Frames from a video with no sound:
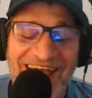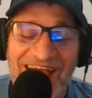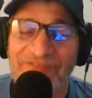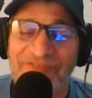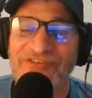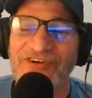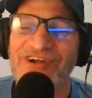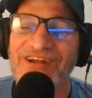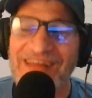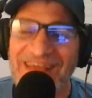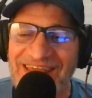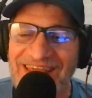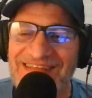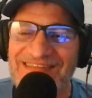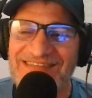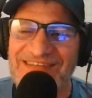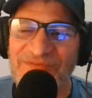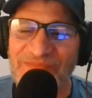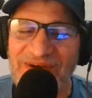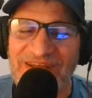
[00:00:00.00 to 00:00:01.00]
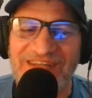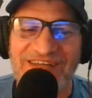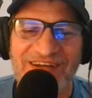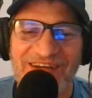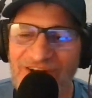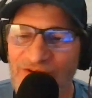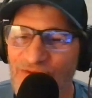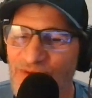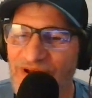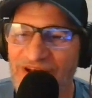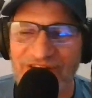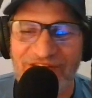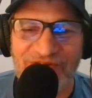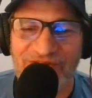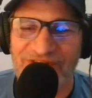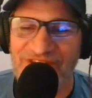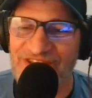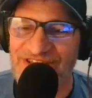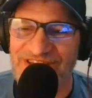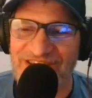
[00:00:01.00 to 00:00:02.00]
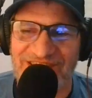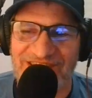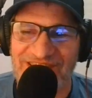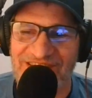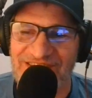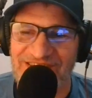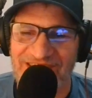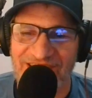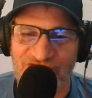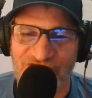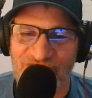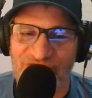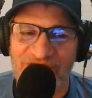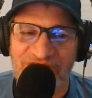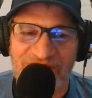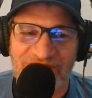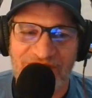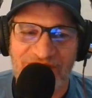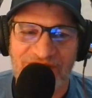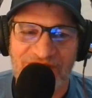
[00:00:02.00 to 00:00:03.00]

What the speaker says: If you're going to eat someone, you're going to want to do it in the 16th century.